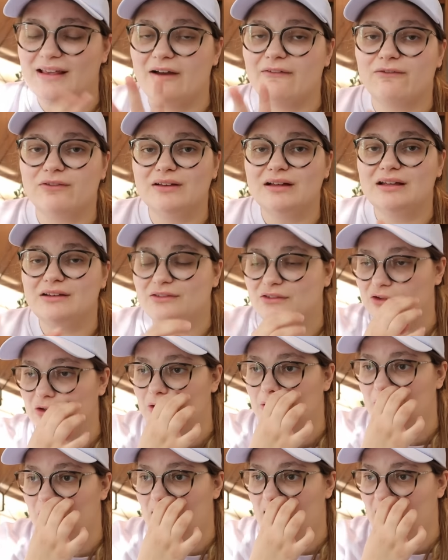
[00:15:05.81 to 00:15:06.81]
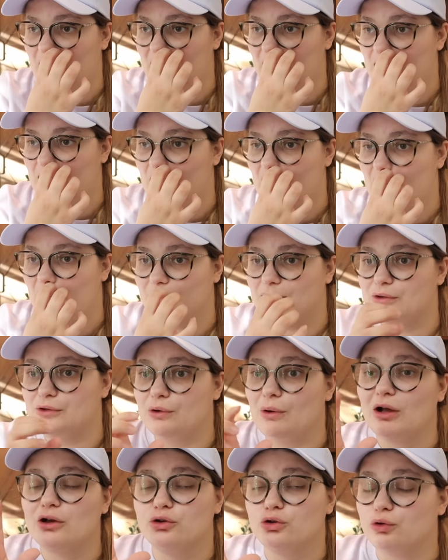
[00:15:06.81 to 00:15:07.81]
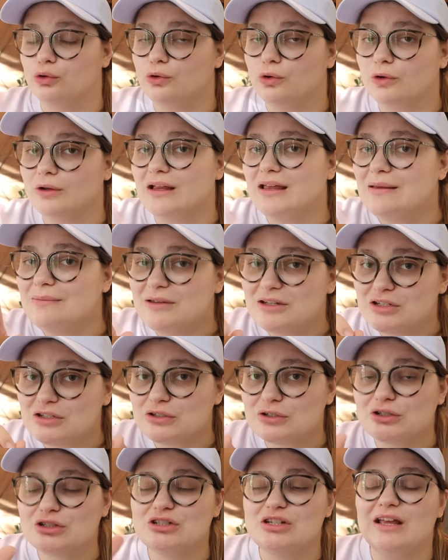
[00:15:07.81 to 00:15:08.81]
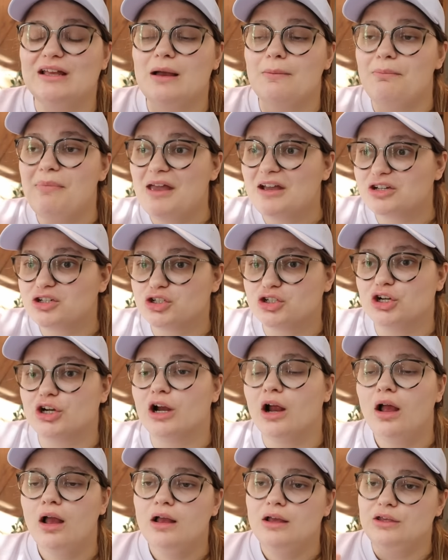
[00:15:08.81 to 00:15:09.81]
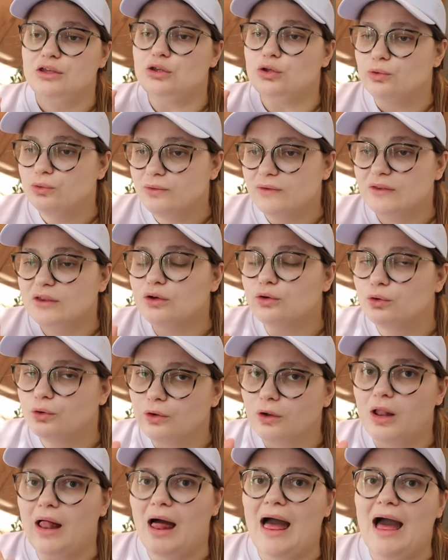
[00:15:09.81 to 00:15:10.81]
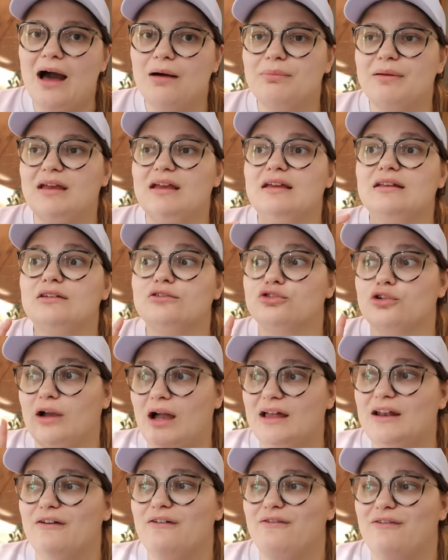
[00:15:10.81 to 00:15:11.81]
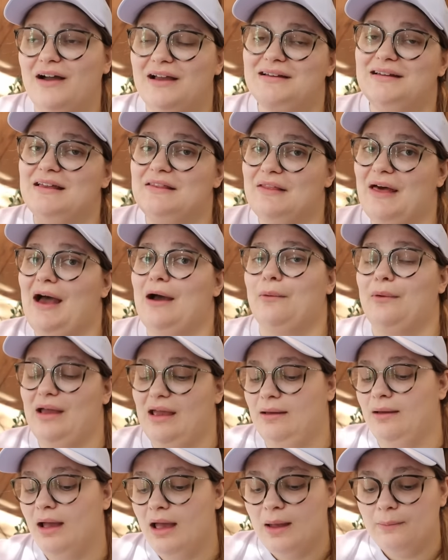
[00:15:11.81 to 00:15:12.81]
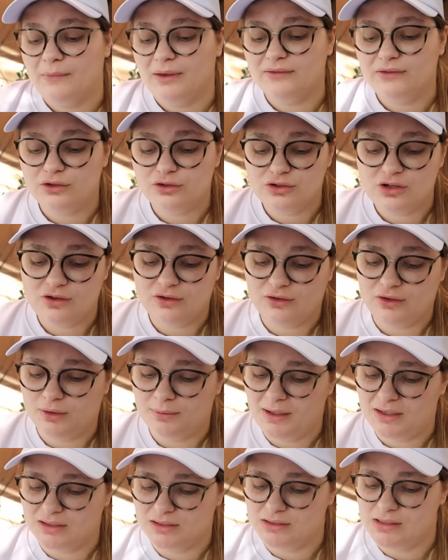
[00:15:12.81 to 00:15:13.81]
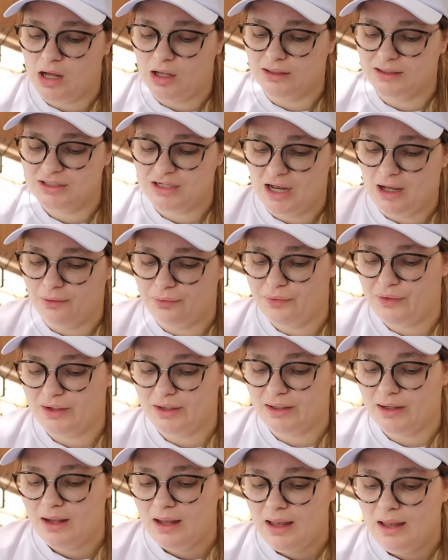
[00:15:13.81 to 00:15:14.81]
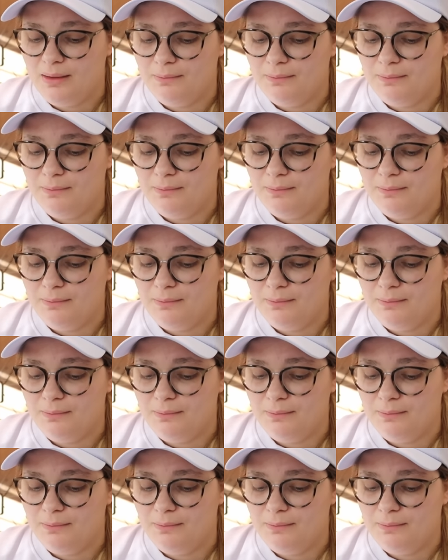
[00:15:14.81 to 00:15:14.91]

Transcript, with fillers: Definitely do a uh, you know a Google image search, take a picture, use the Google app and try to find it that way because there's just so much knowledge out there.